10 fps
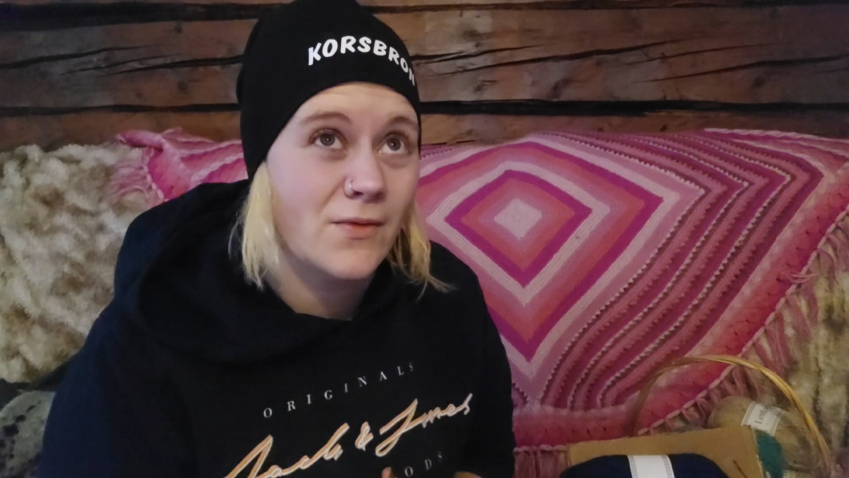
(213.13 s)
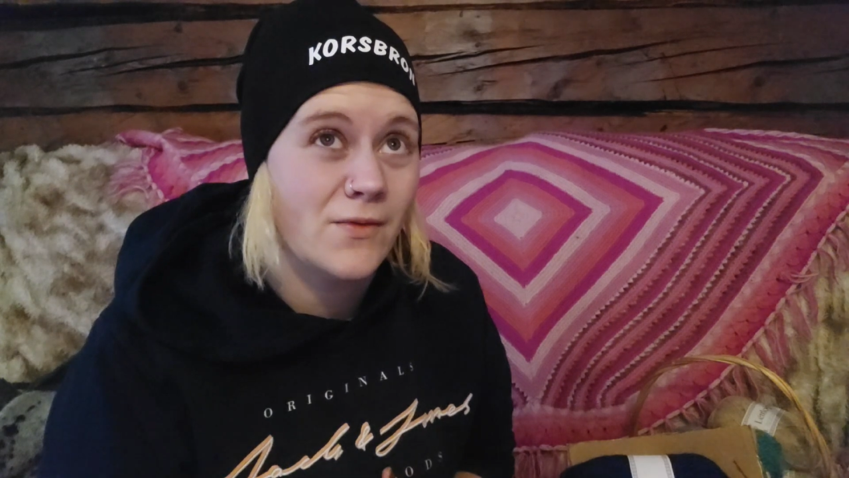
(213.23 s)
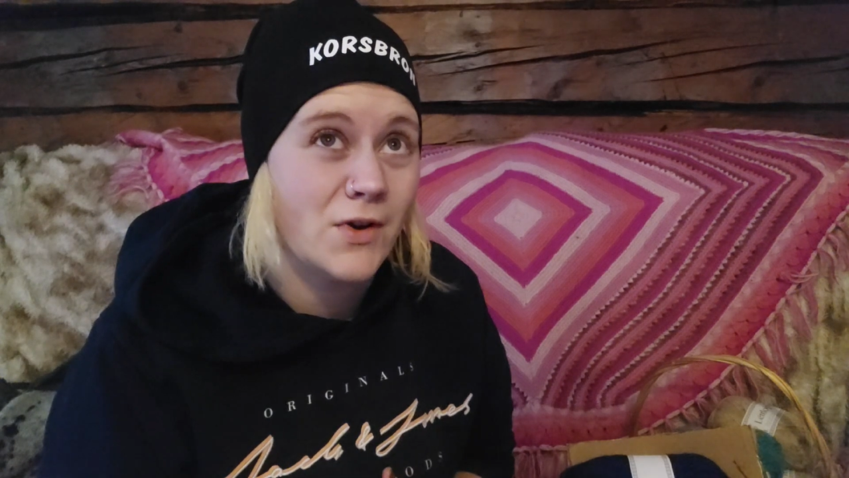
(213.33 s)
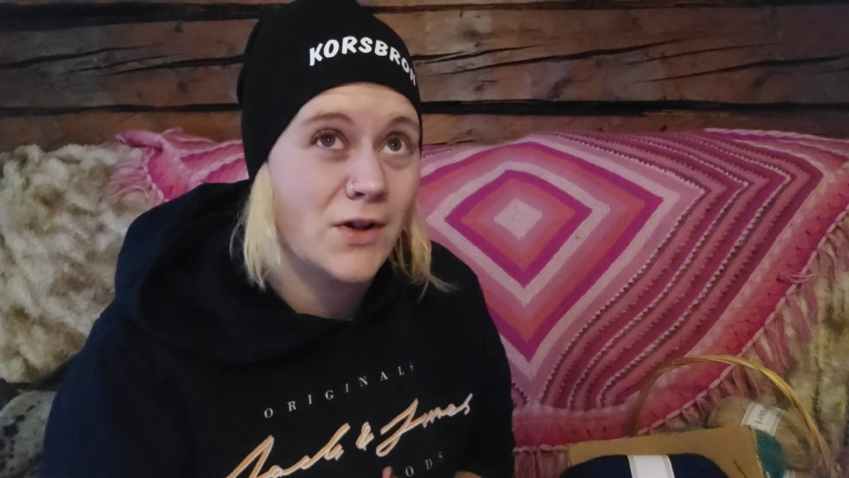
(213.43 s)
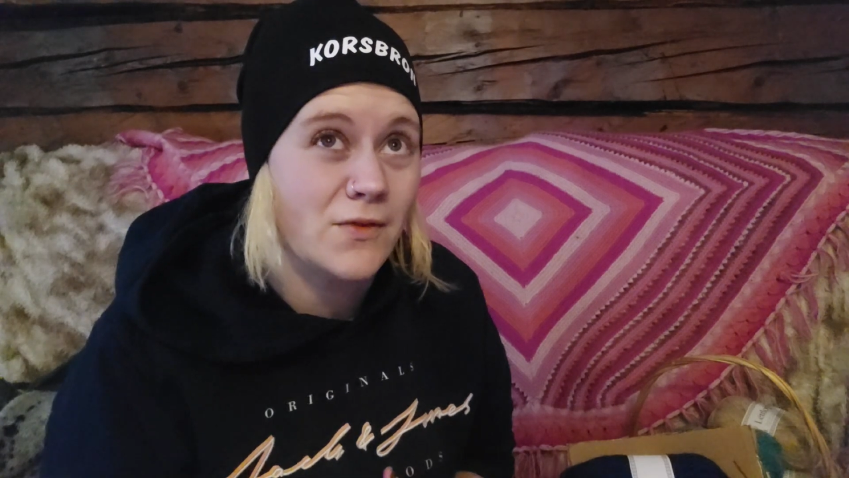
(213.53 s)

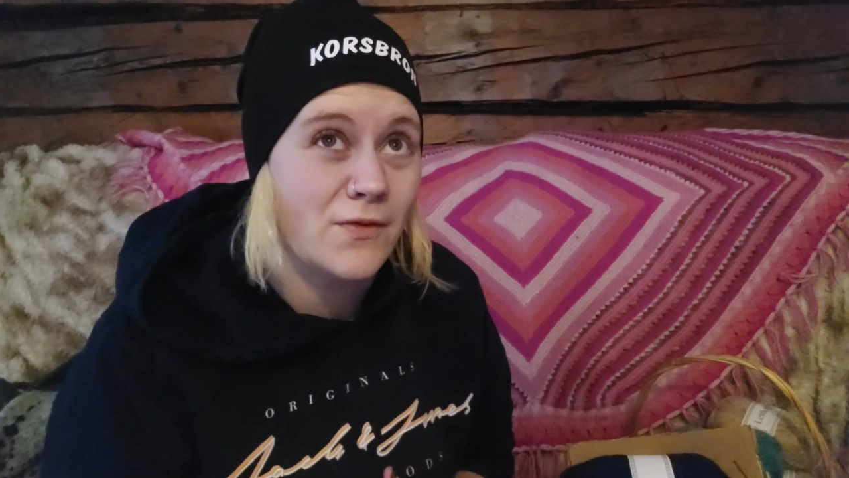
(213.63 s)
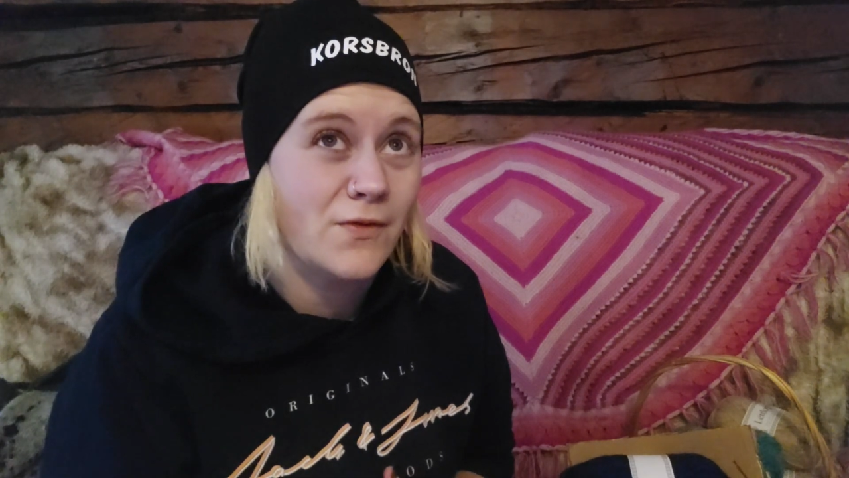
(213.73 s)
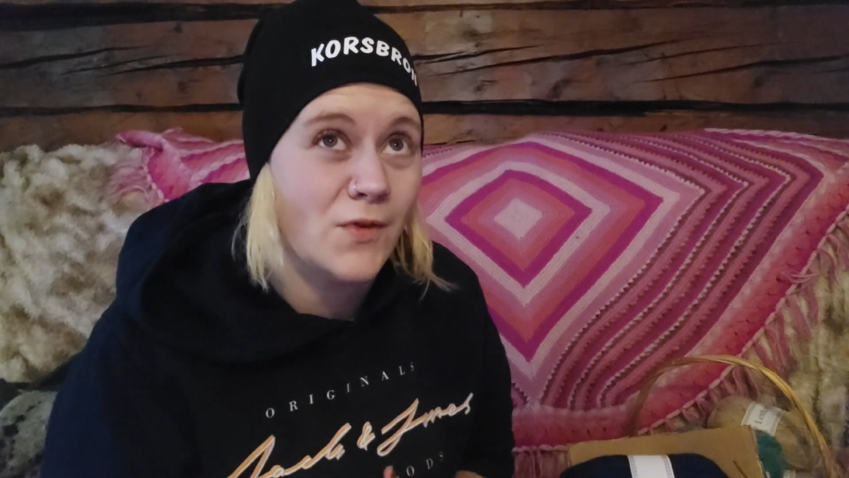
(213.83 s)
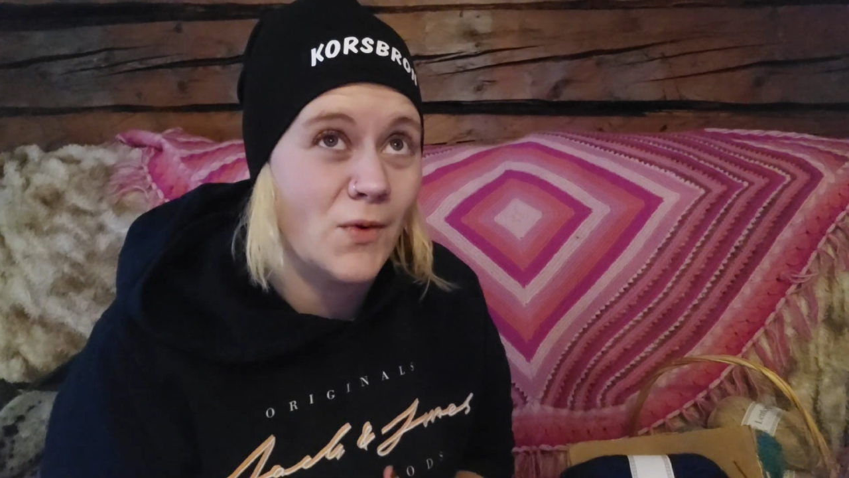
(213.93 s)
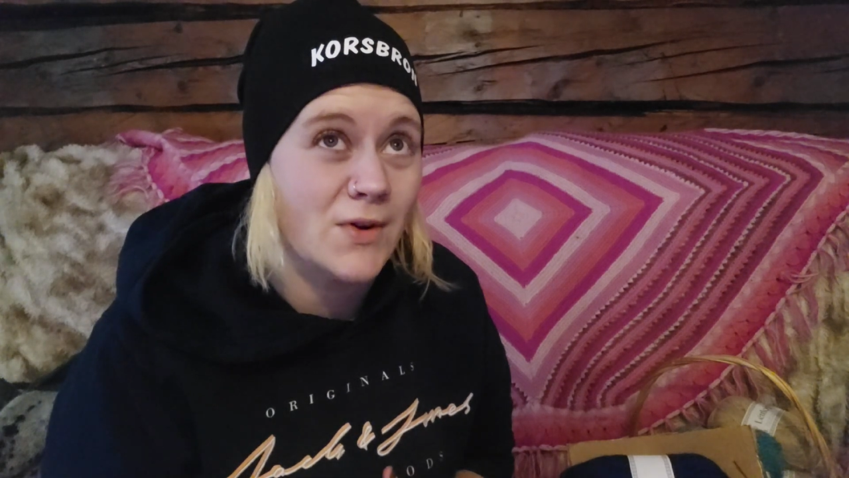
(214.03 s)

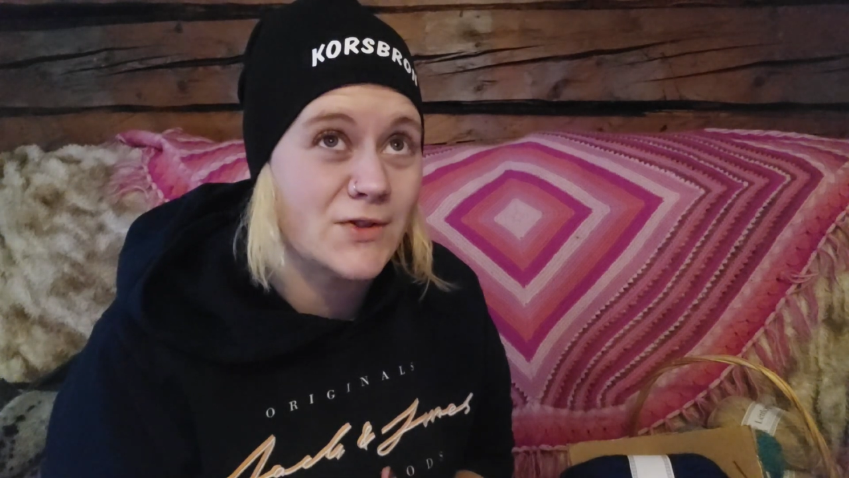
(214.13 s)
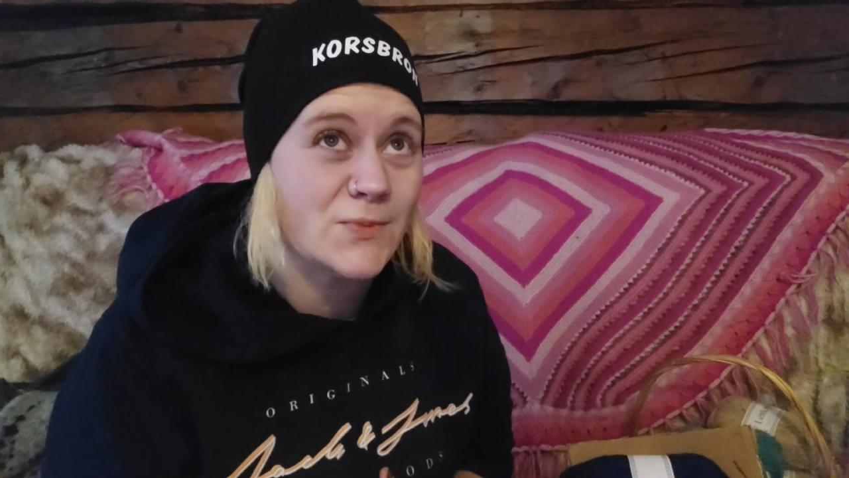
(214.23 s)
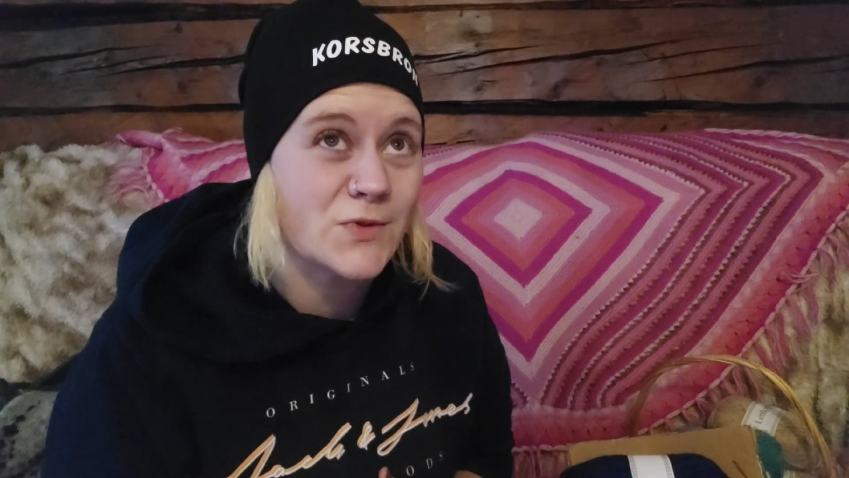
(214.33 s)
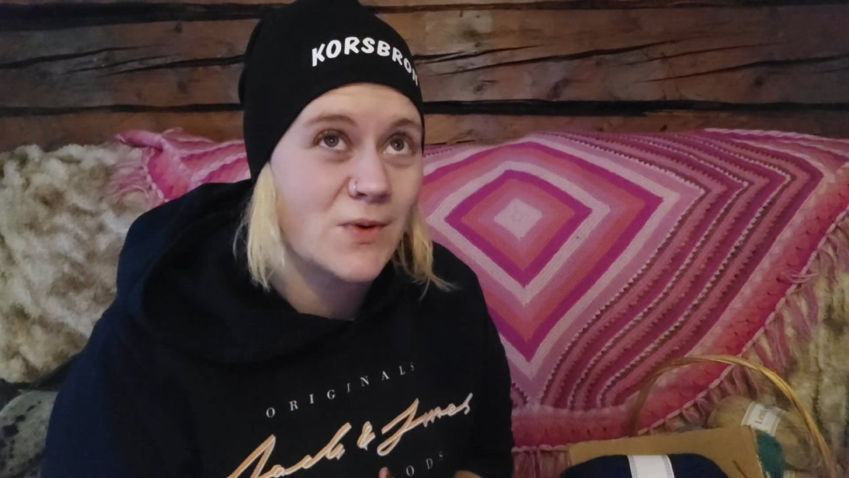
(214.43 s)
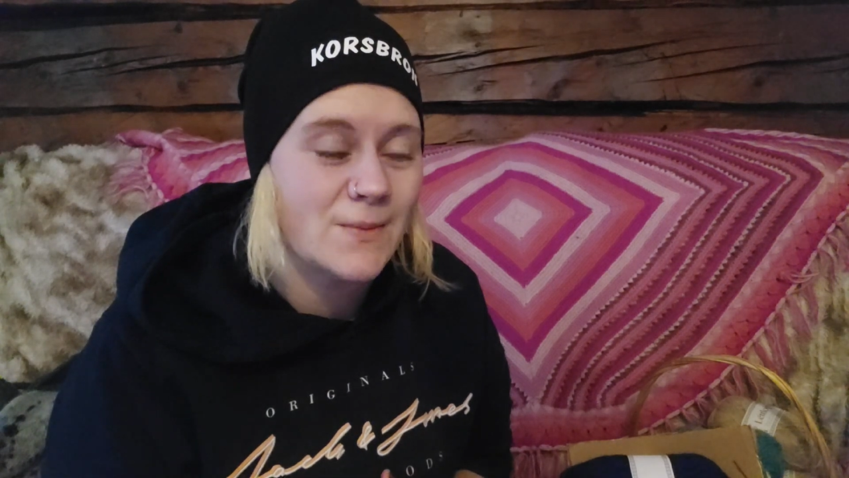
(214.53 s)
34
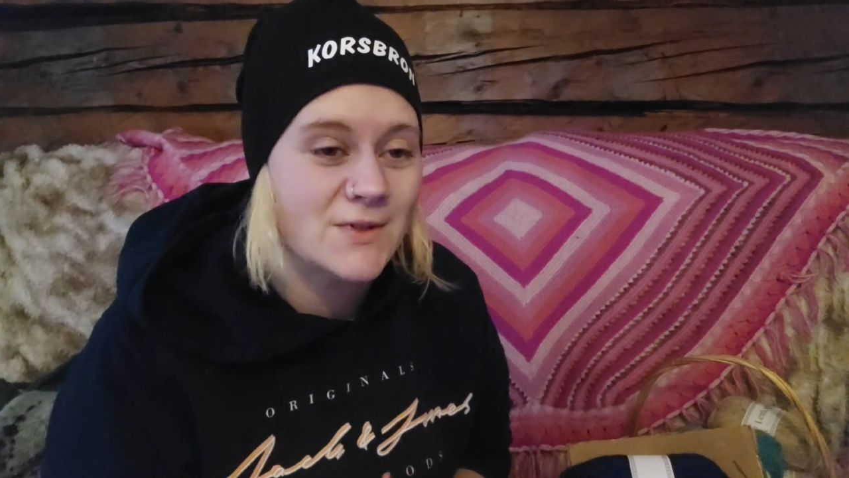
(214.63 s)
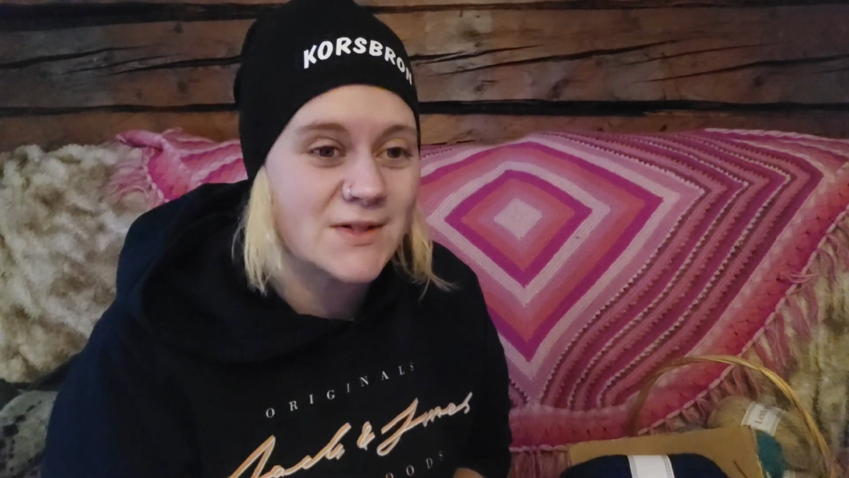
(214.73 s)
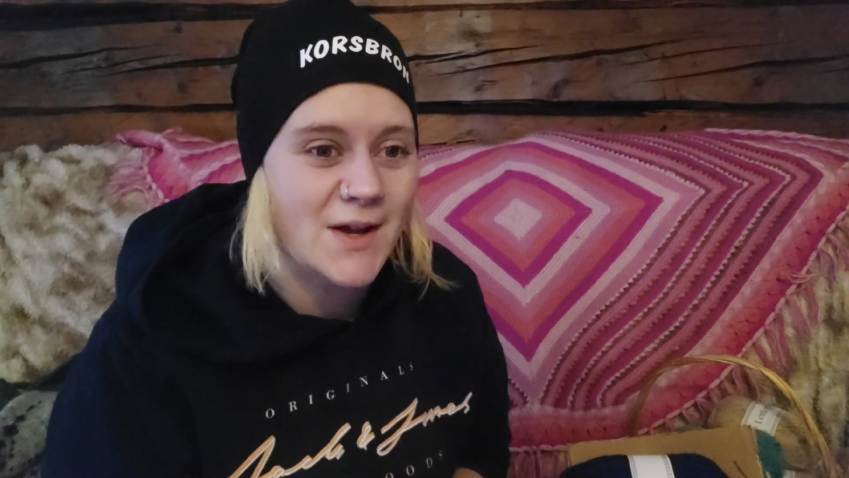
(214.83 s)
subscribers